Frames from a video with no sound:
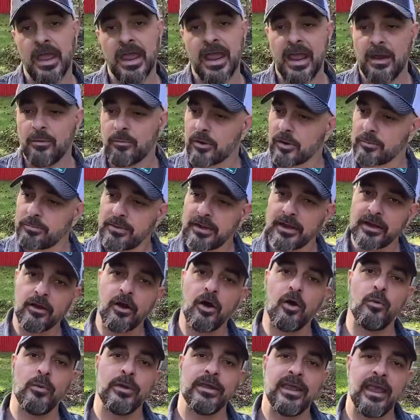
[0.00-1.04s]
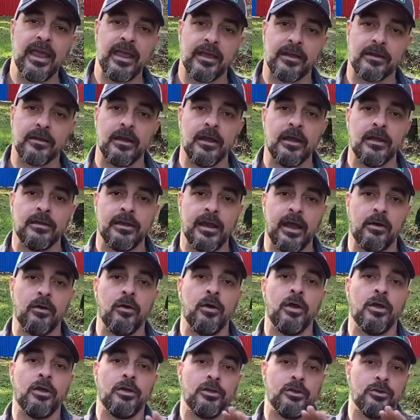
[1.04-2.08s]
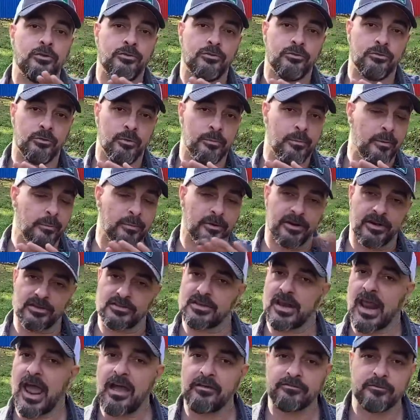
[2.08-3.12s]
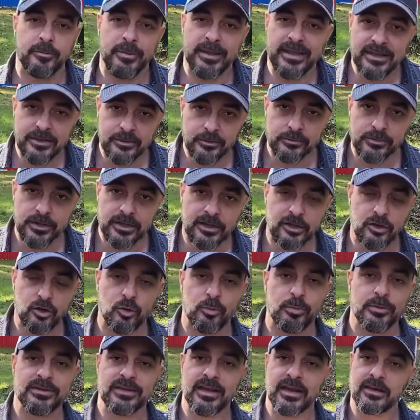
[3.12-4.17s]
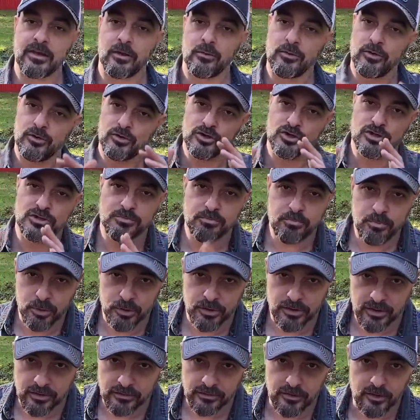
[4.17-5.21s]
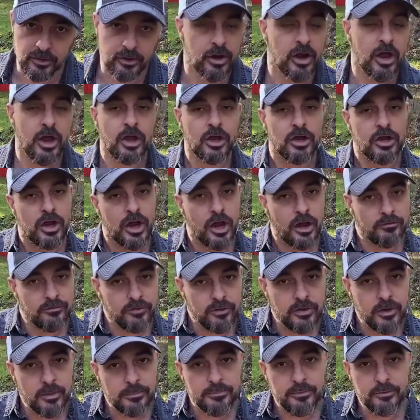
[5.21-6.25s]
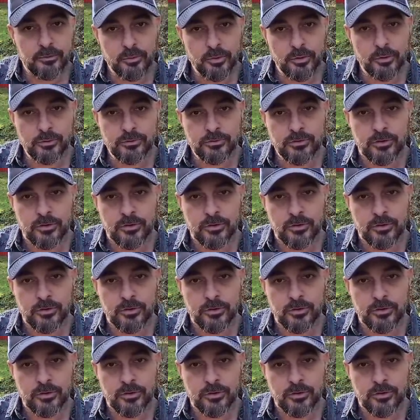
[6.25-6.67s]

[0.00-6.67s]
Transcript: and we're going to plant all we can. Now, You remember, it doesn't have to be healed like you do a potato. You just put it in there, cover up the root